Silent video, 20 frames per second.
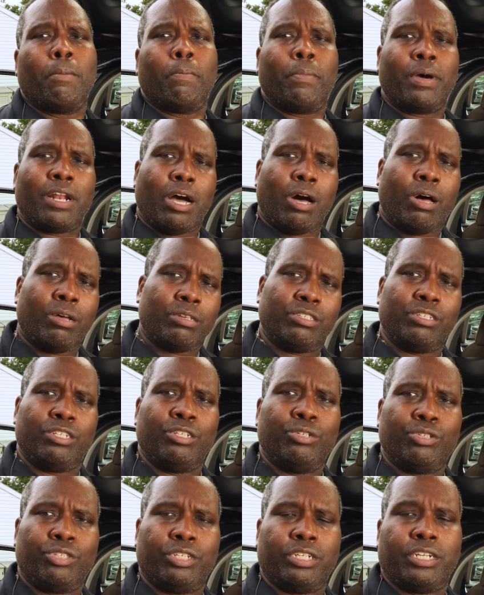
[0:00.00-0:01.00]
but I also
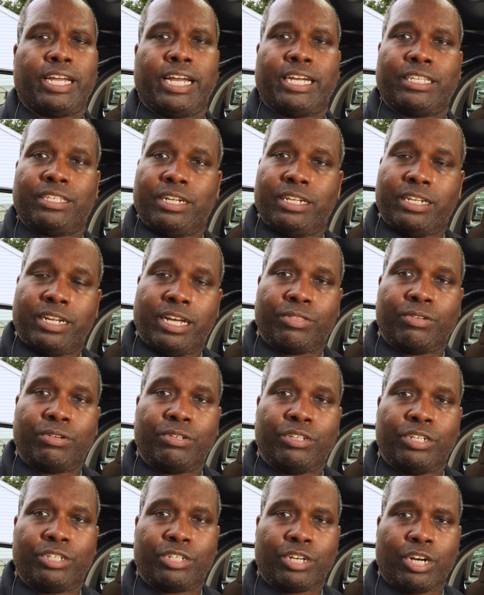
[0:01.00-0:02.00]
use it as another
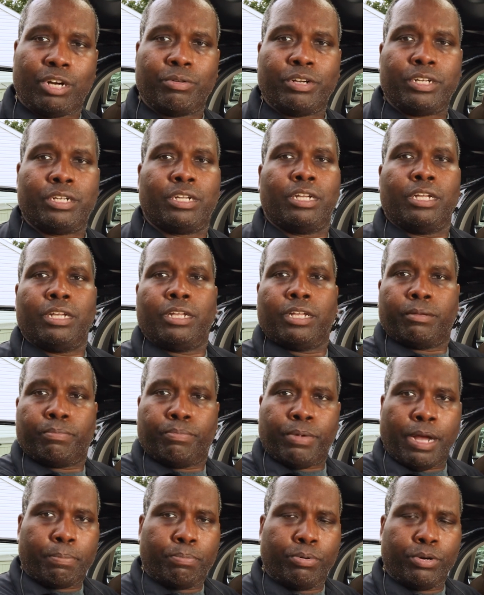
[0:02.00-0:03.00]
deterrent
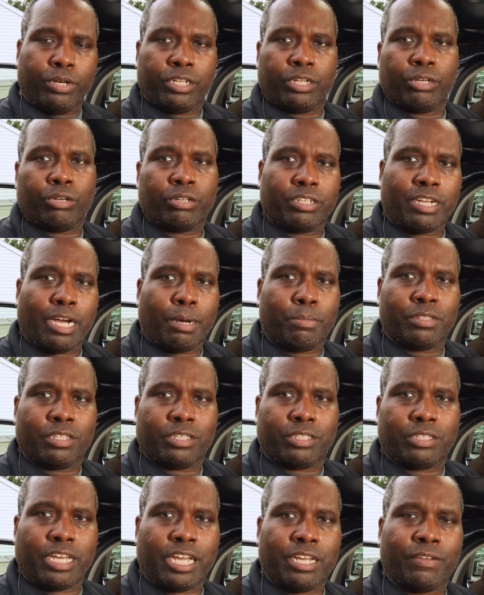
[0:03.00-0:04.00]
by putting it on top of
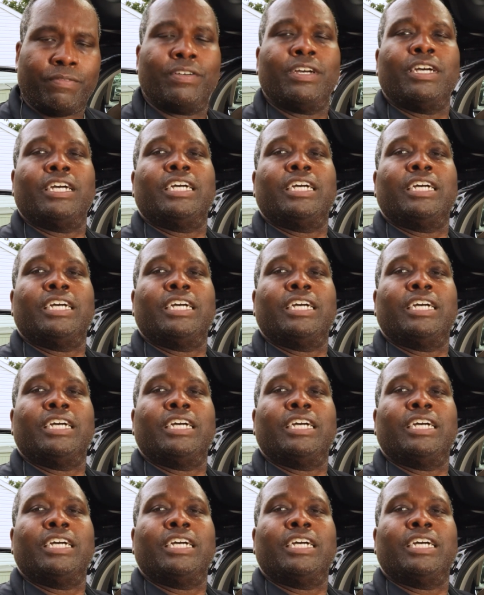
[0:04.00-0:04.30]
the safe.